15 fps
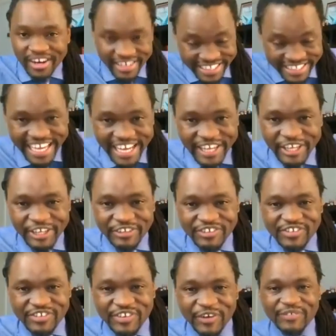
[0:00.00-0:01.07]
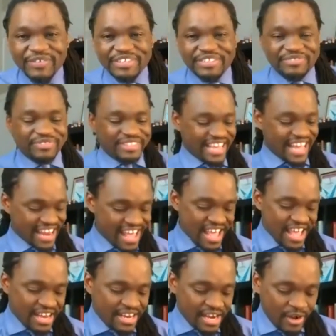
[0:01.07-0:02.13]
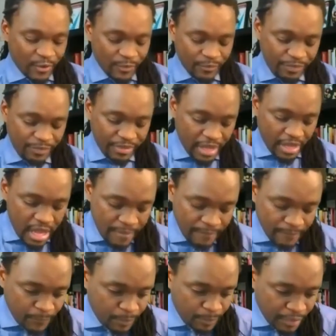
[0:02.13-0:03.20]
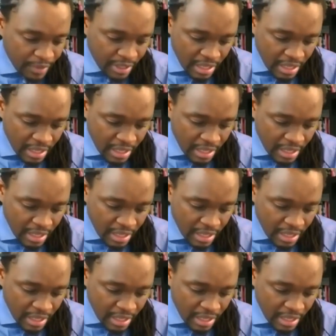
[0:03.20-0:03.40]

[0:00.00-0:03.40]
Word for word: Thank you so much for that. Now, um,